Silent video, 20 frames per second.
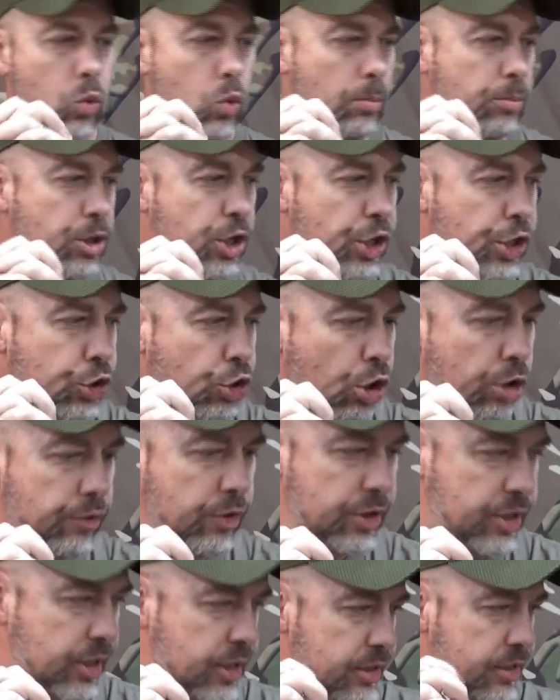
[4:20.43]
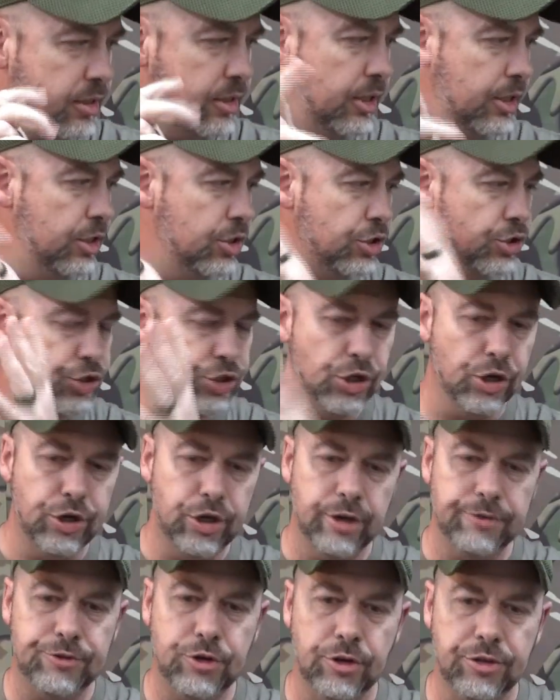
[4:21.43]
going to go over this, show
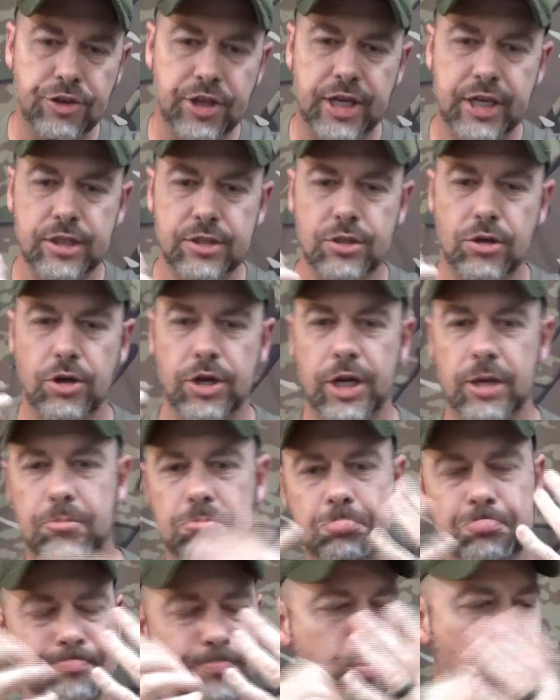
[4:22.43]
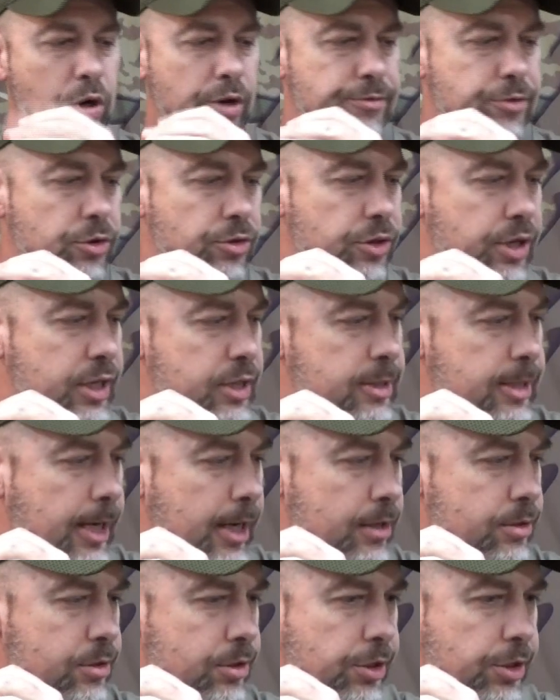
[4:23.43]
you a few things on it, point a few things
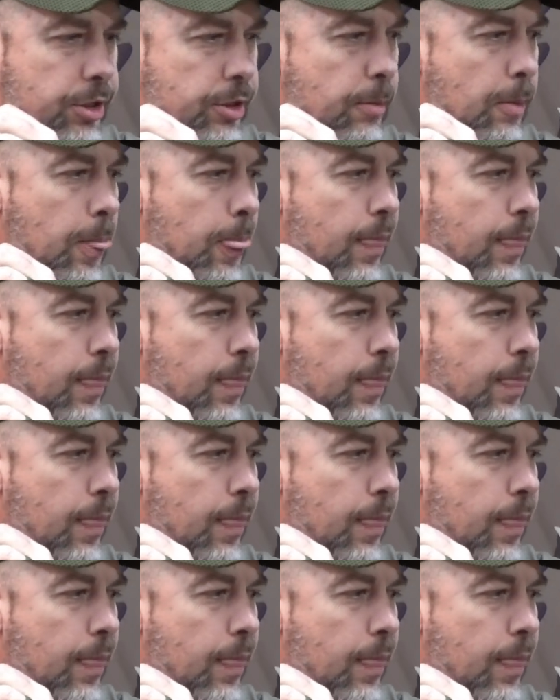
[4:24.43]
out to you.